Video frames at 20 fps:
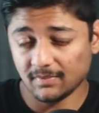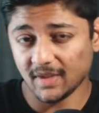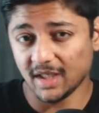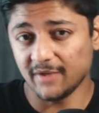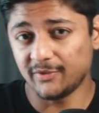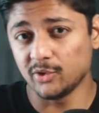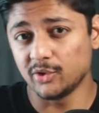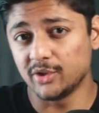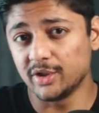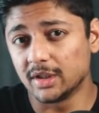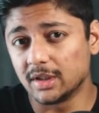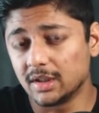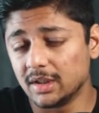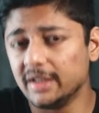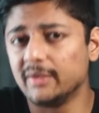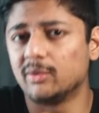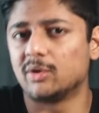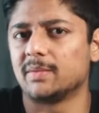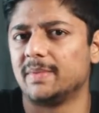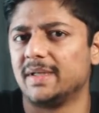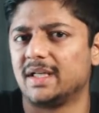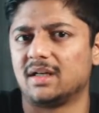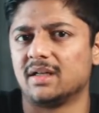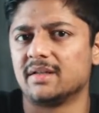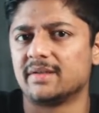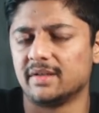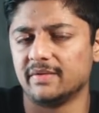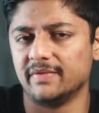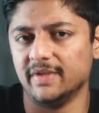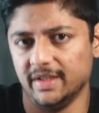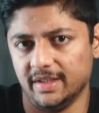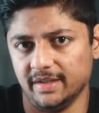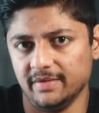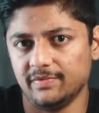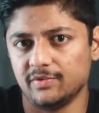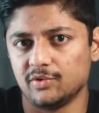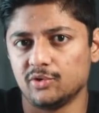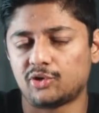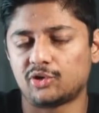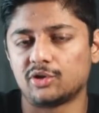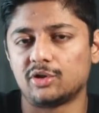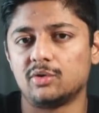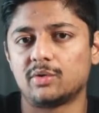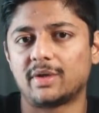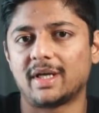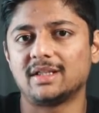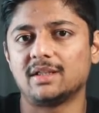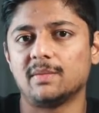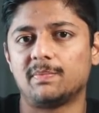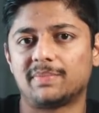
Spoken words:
if you really want to be conservative, you should look at the